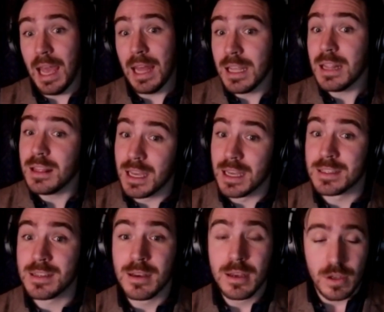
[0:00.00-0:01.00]
And then
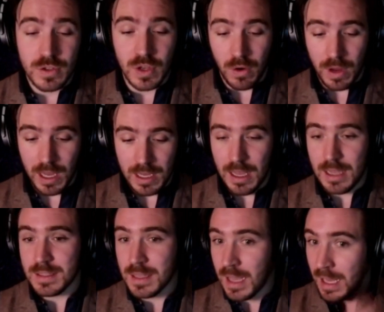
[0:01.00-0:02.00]
this. So
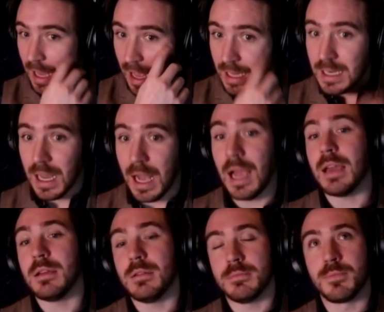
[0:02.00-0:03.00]
it's like
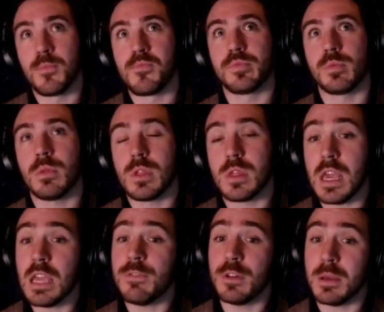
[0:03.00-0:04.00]
I
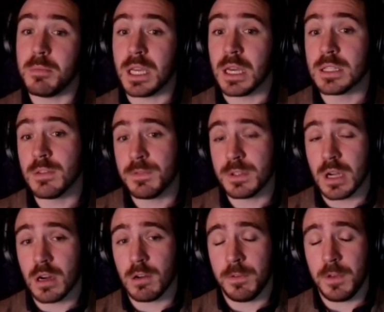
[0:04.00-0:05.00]
thankfully, because of
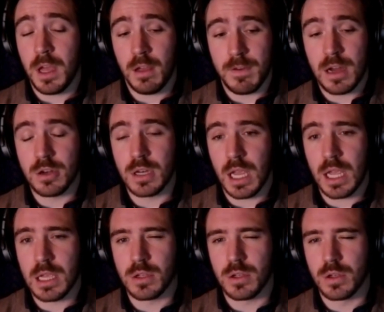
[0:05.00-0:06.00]
photography, I found
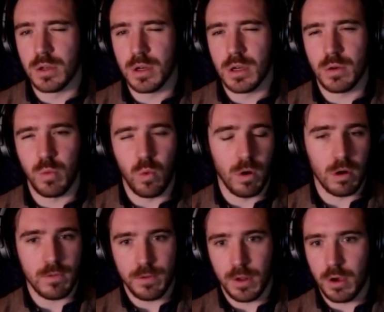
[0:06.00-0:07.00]
a good
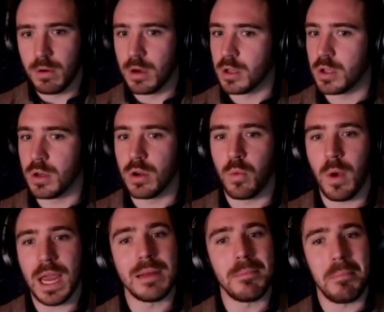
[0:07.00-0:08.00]
workflow and a good
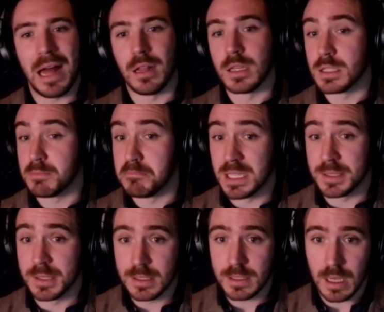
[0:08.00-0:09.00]
way to balance
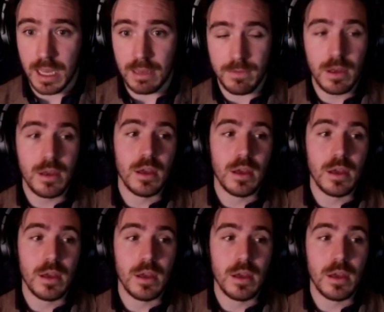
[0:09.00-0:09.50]
business life.